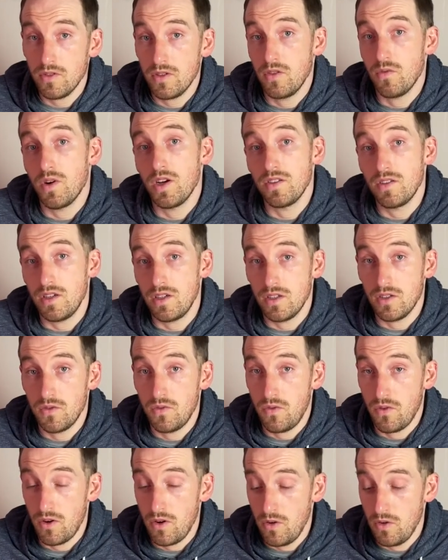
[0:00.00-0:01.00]
and the rest I just
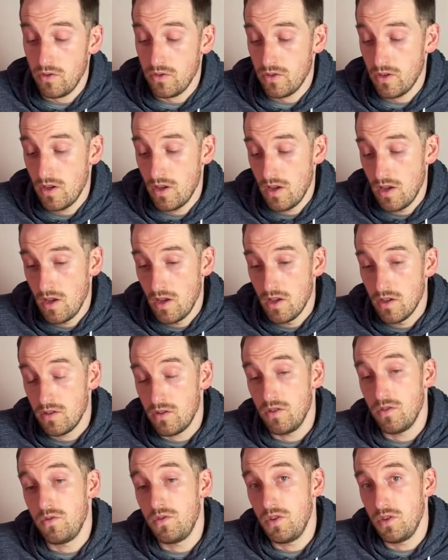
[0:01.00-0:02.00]
froze.
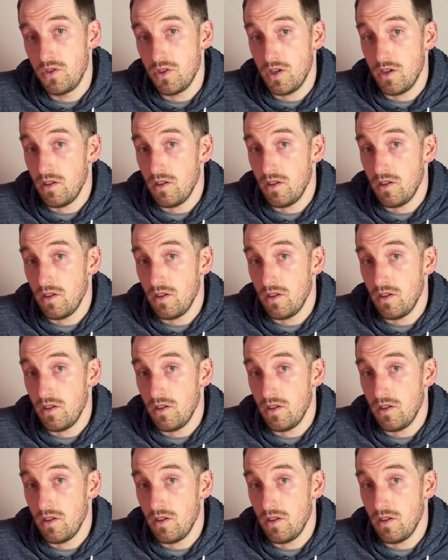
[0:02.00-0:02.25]
So in the future,